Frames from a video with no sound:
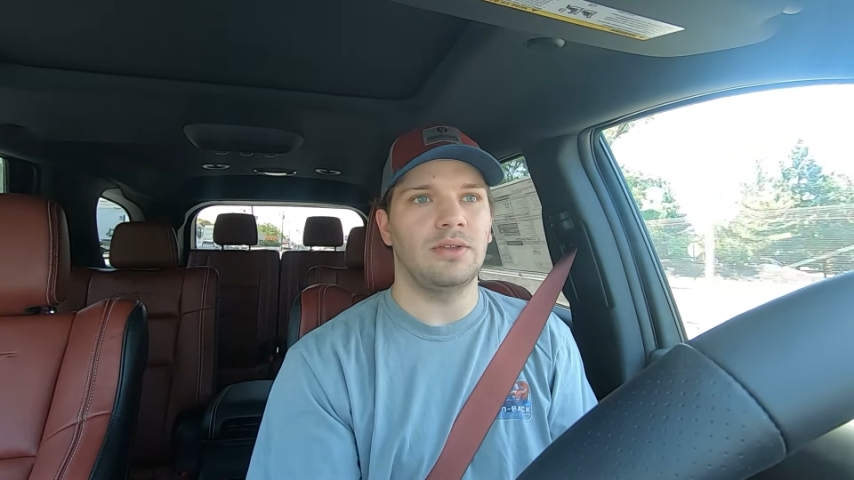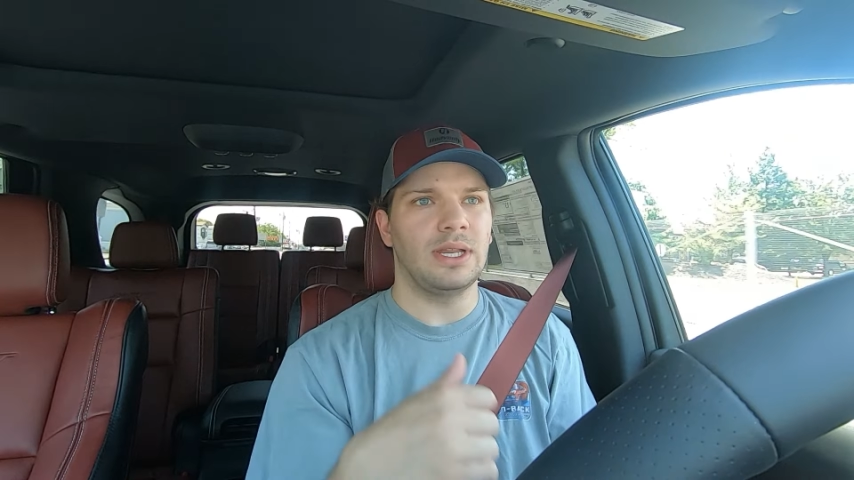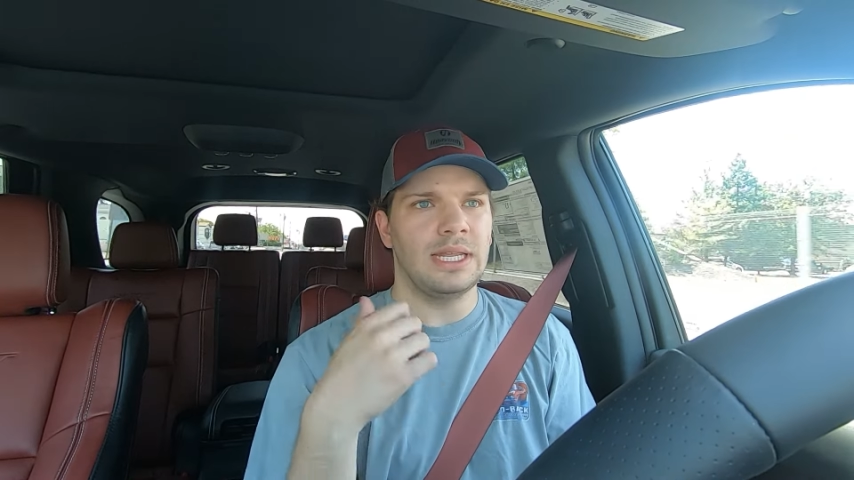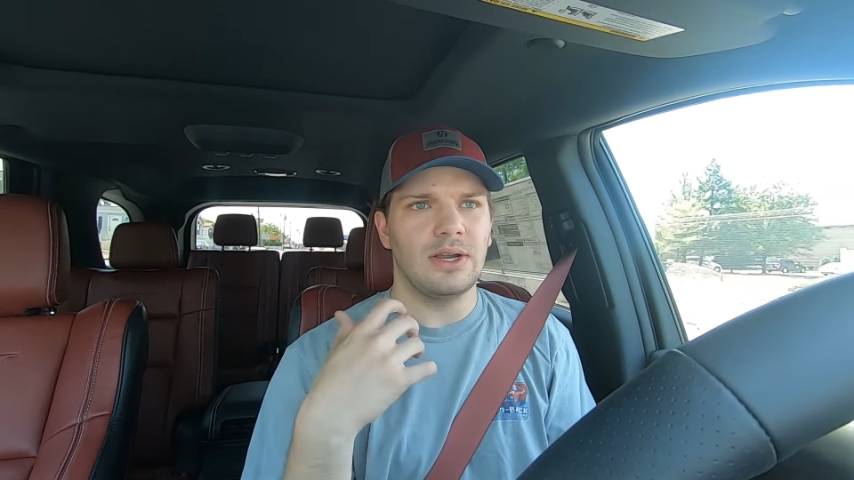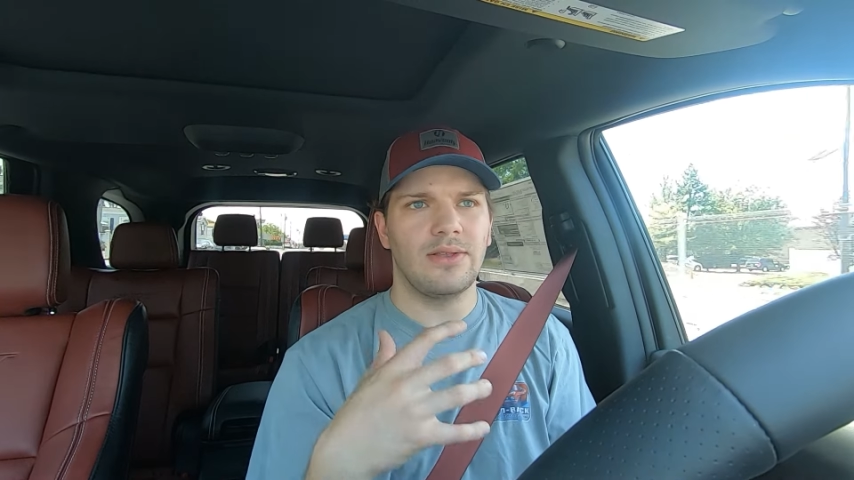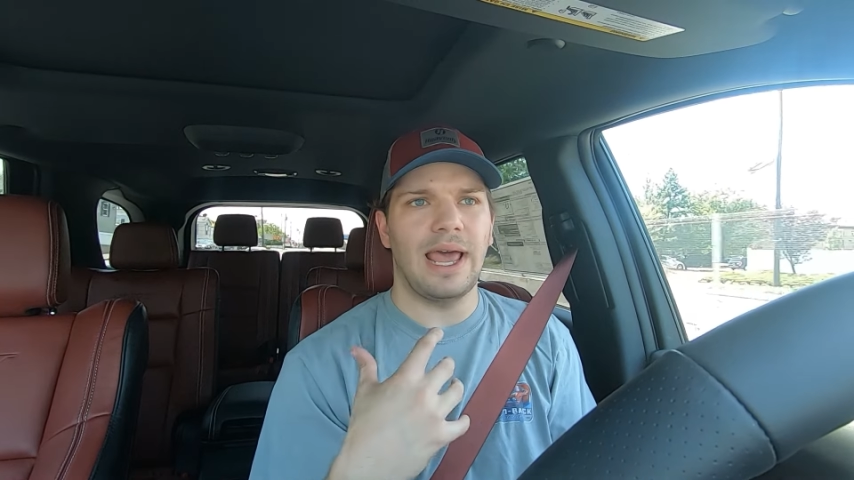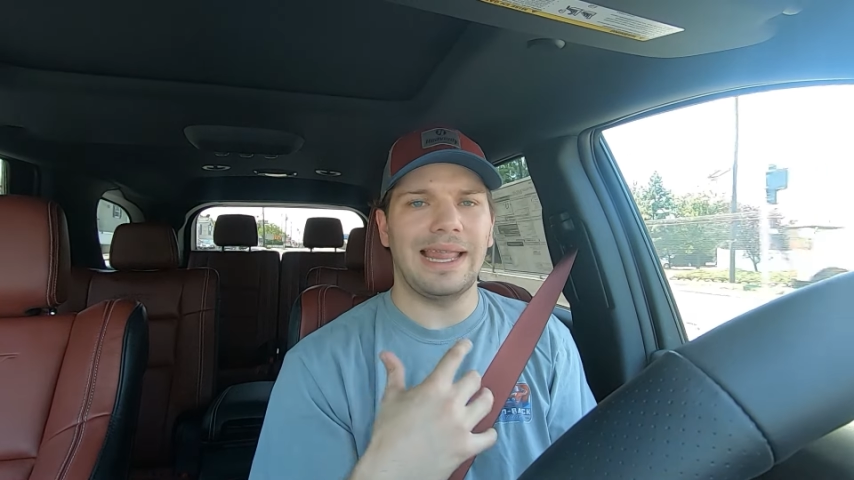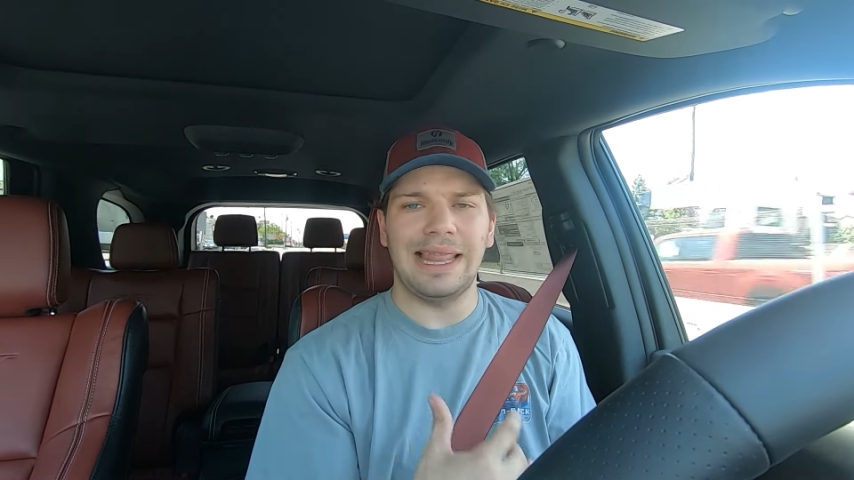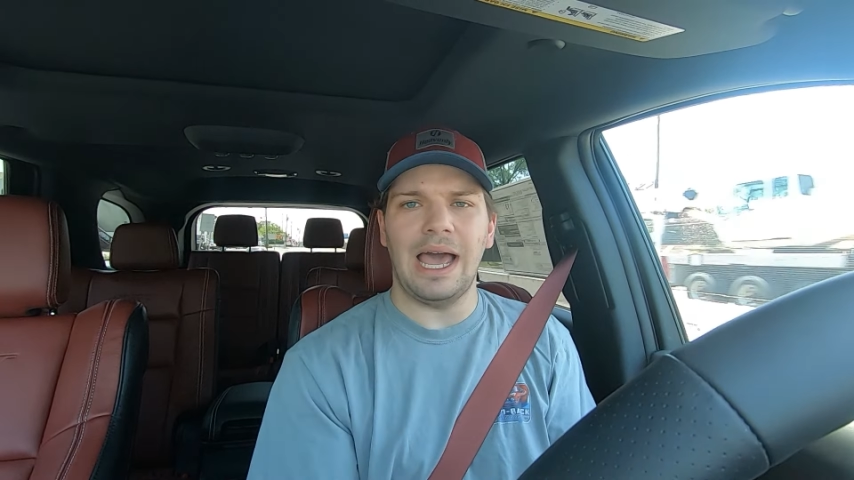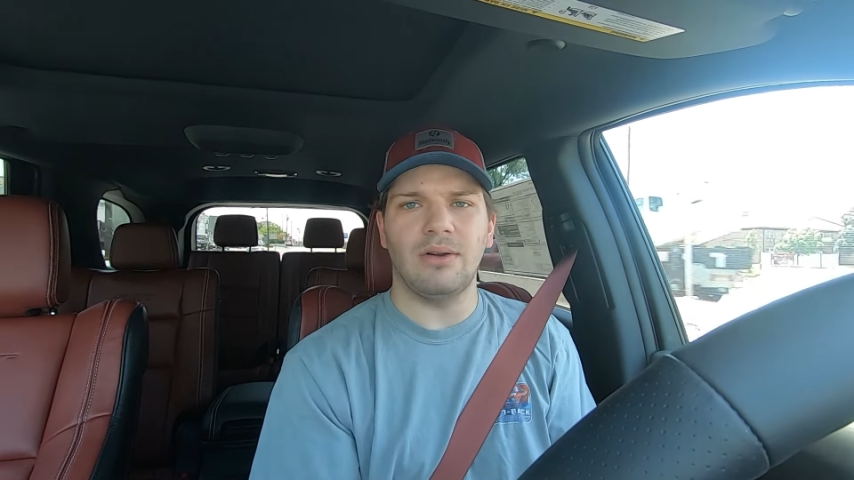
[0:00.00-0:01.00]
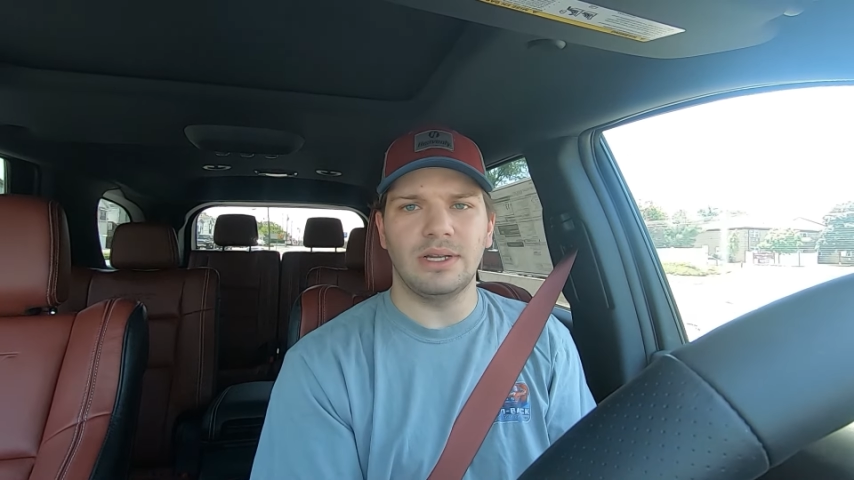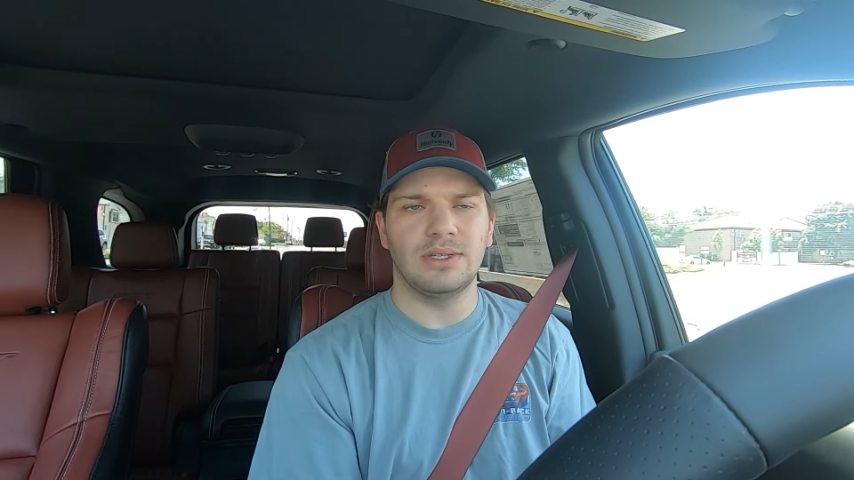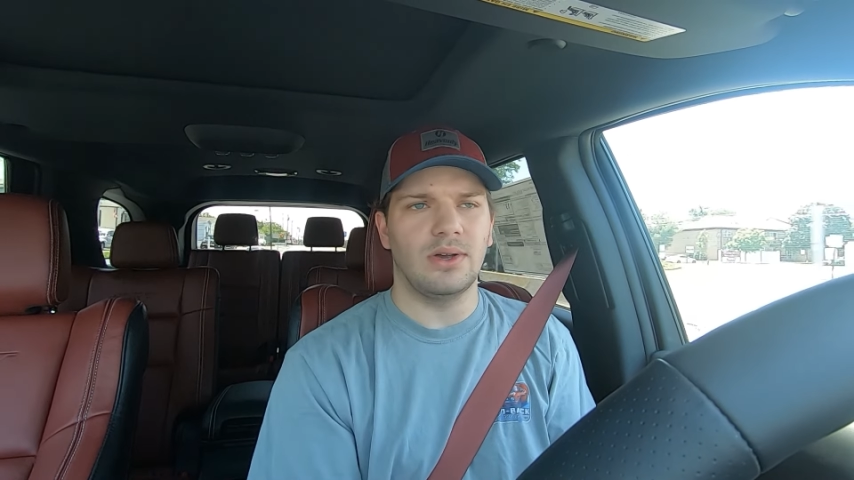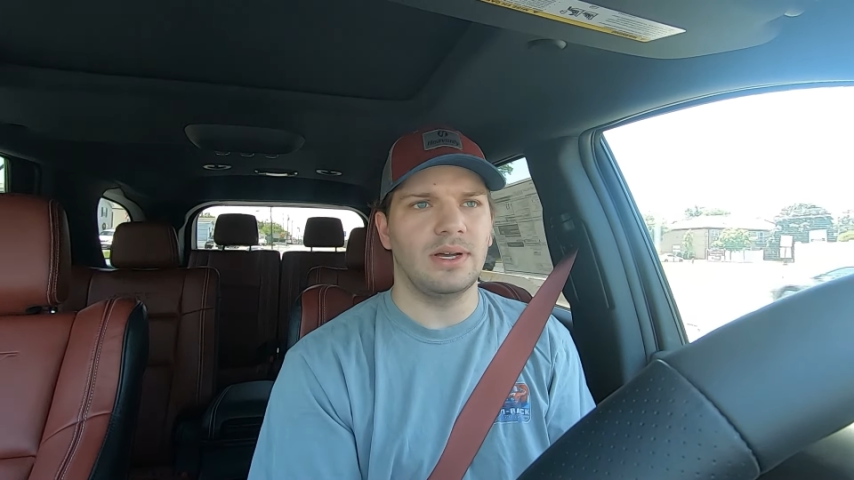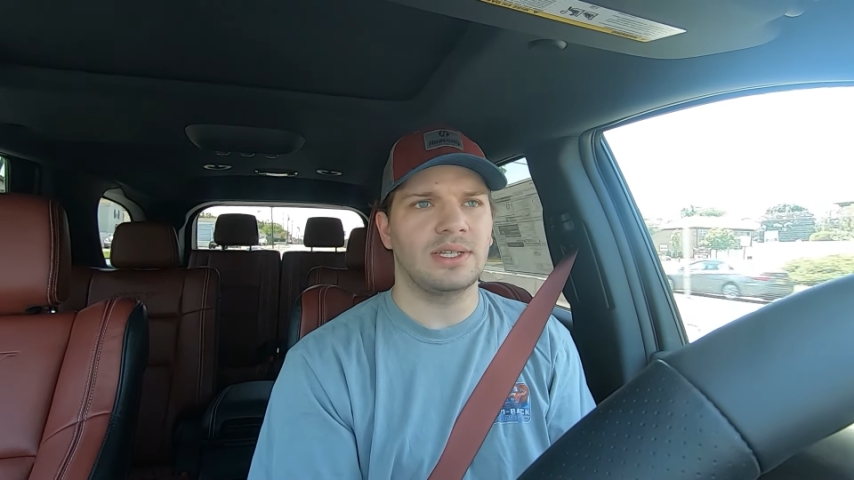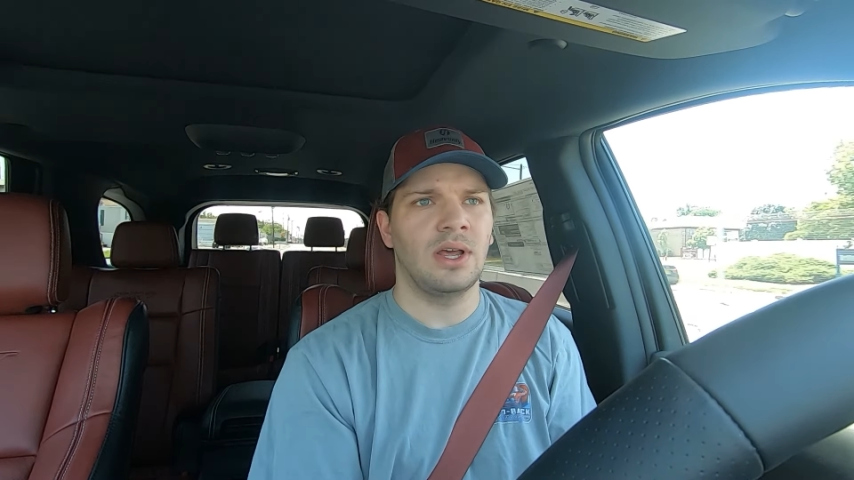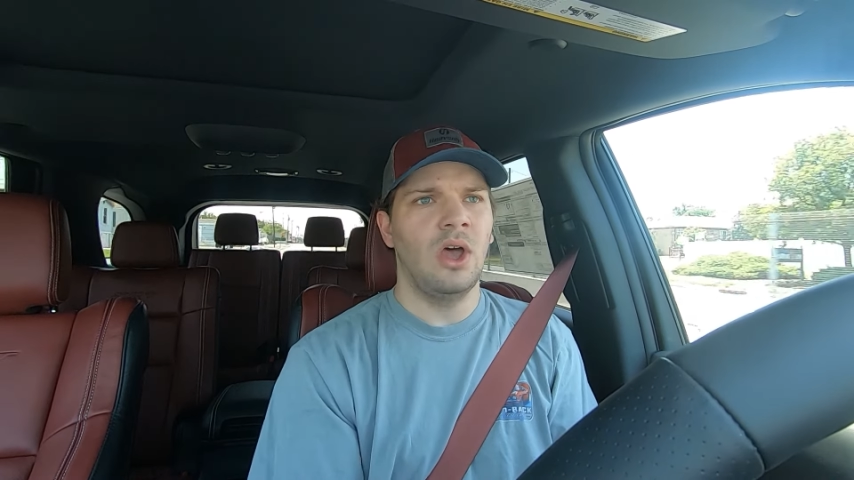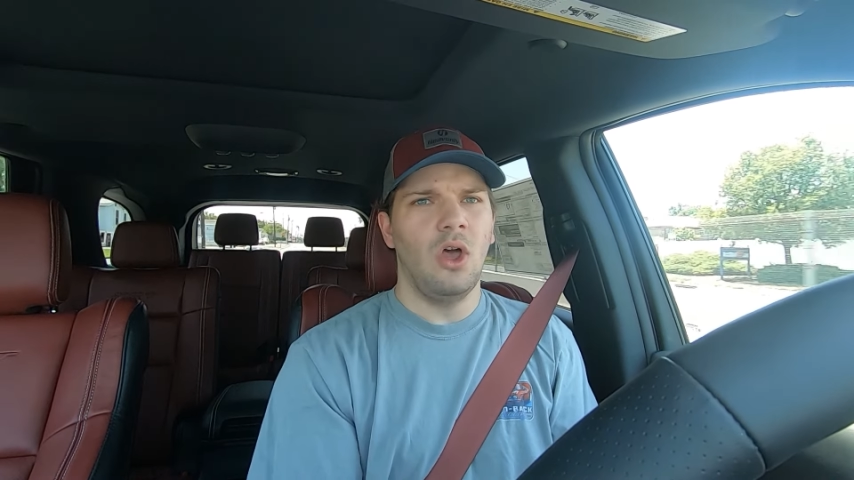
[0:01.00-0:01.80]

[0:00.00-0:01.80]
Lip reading: You can hear that loud exhaust.